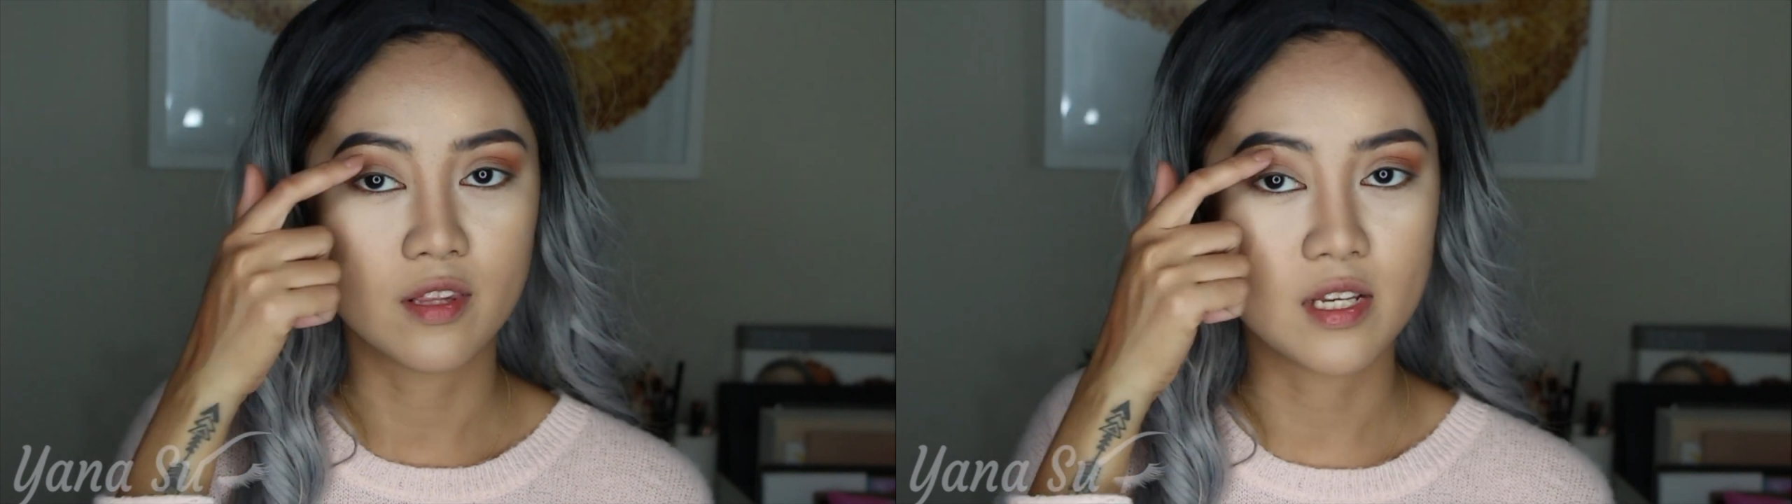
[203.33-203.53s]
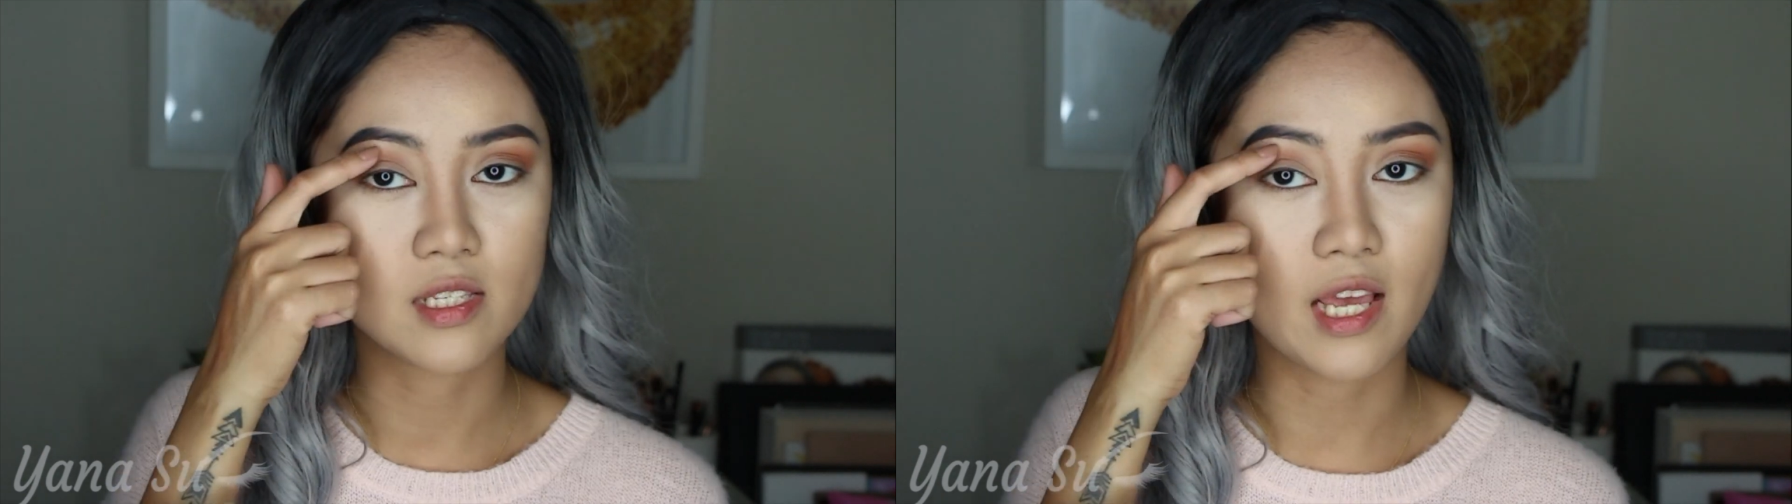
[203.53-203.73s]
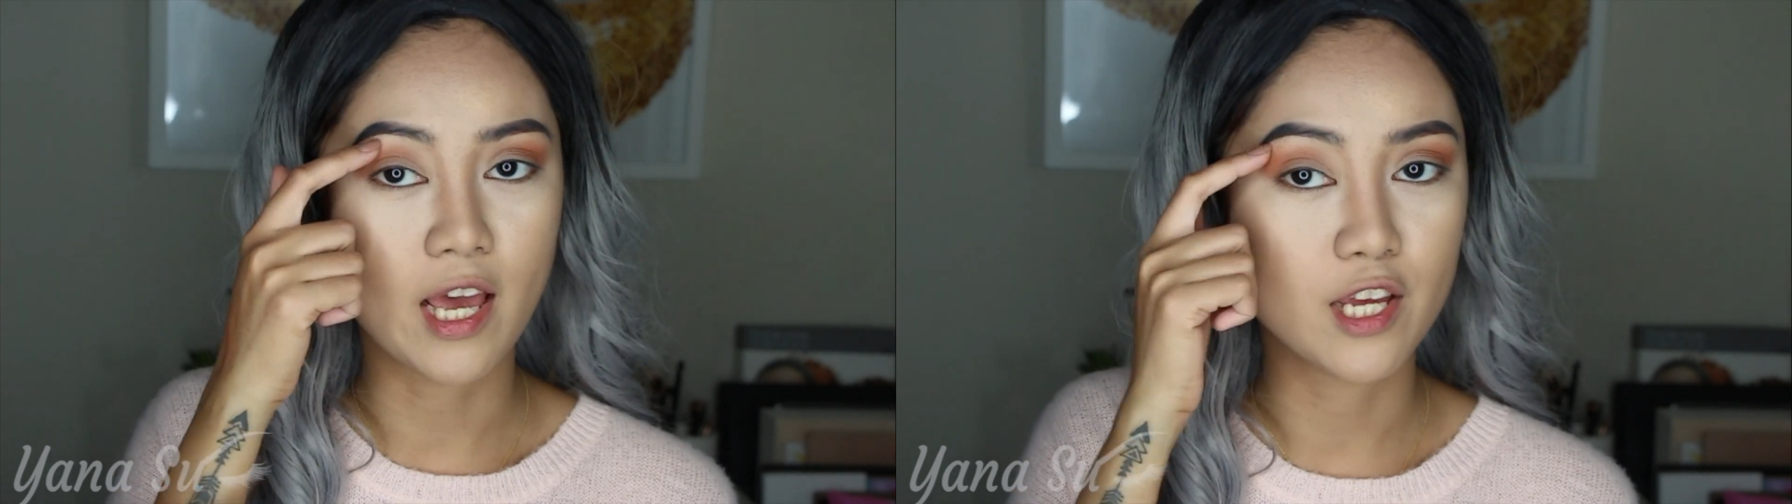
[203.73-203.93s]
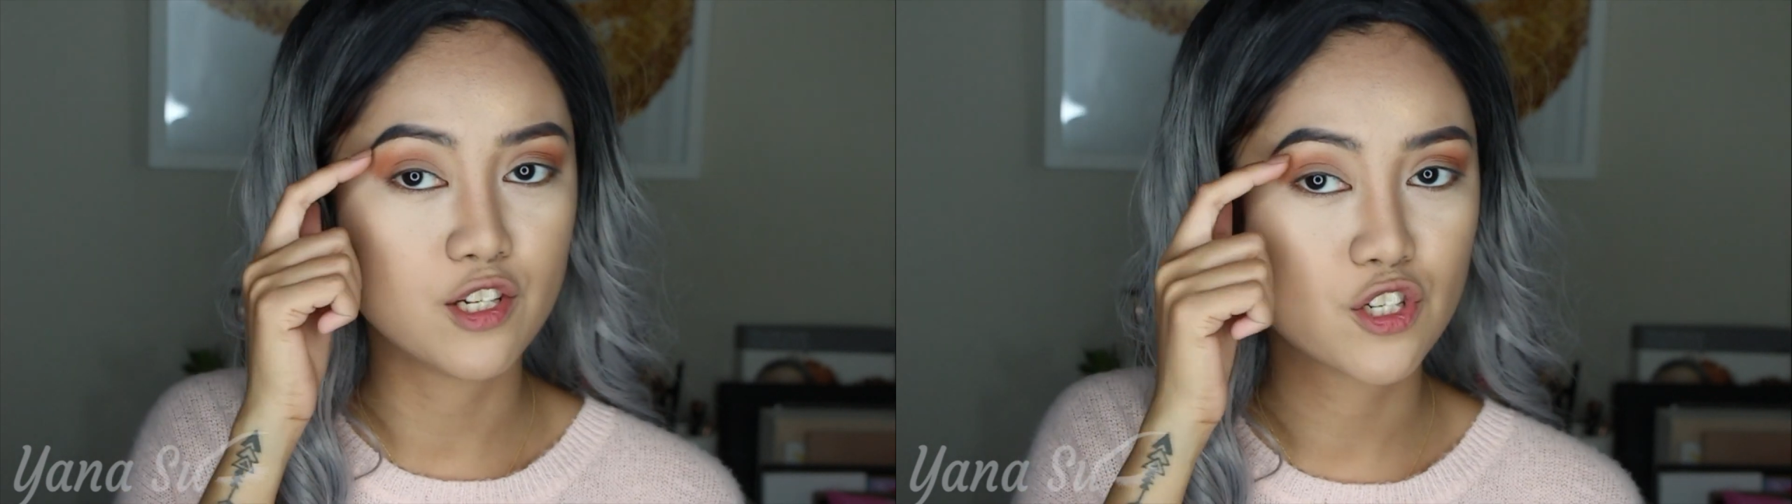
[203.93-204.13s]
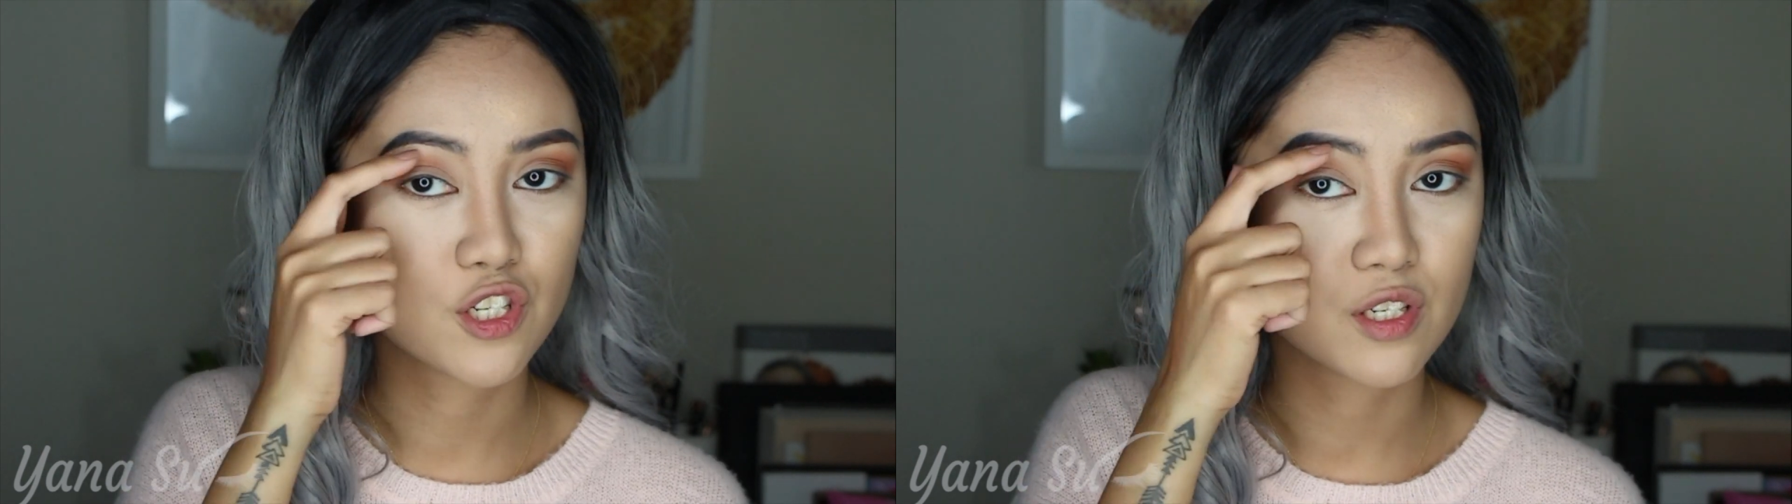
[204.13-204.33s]
this
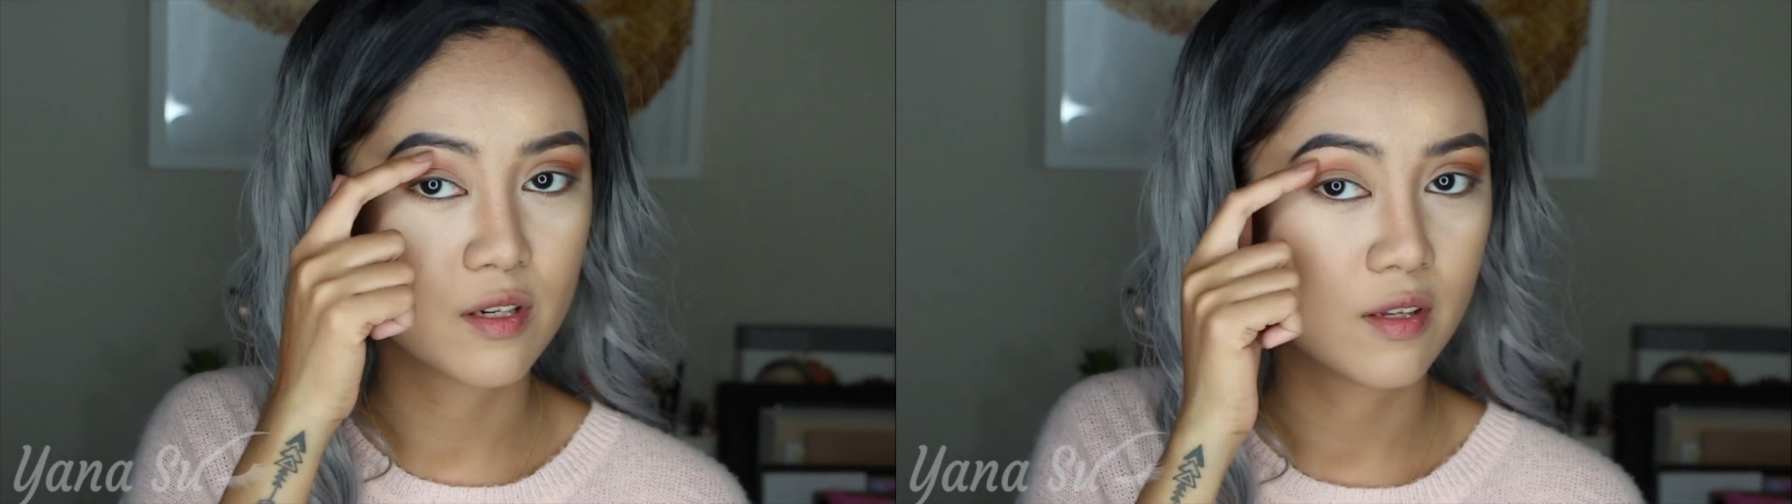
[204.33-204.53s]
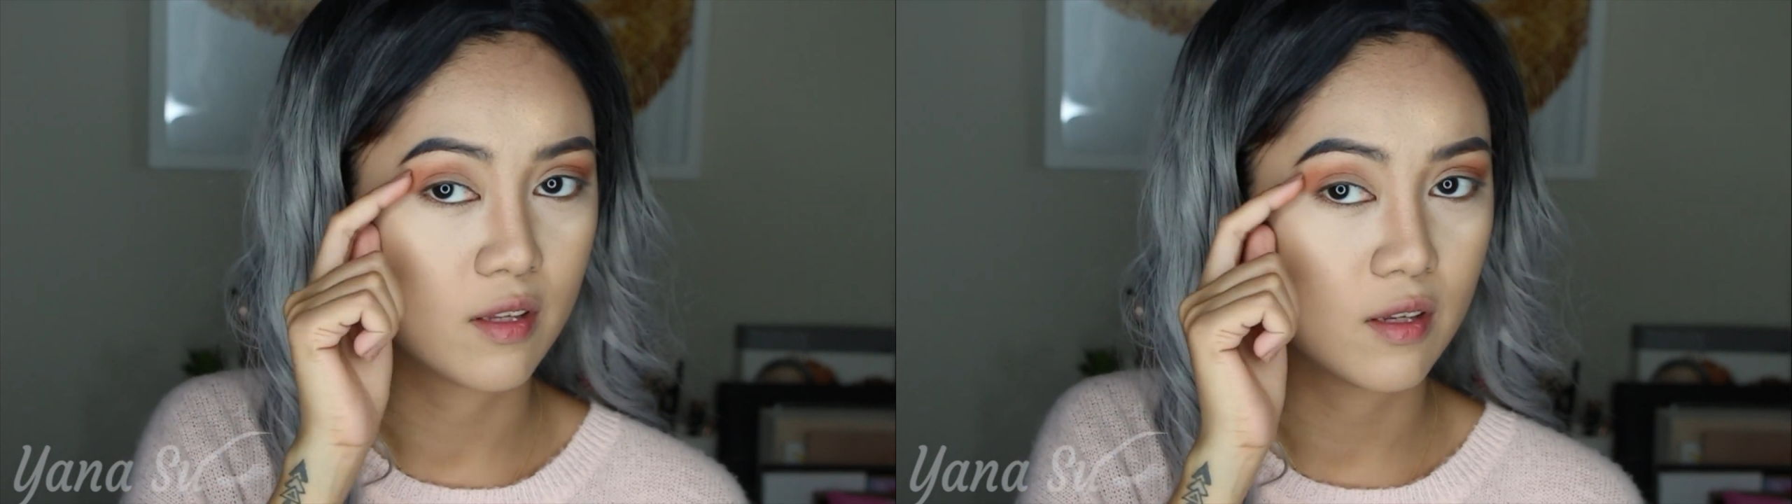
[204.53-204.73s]
edge,